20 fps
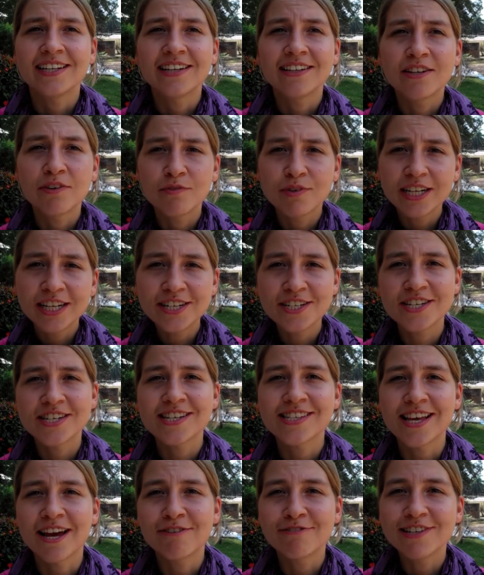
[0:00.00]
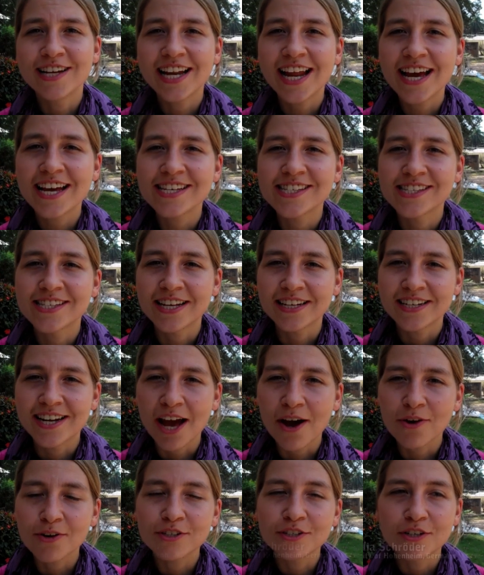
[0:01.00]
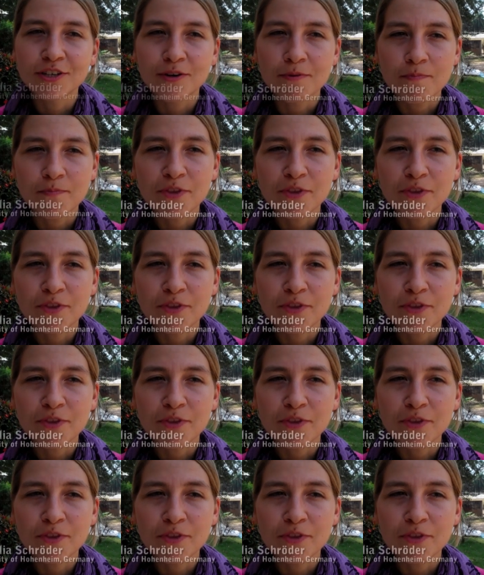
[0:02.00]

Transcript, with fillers: In the villages I realized that now the,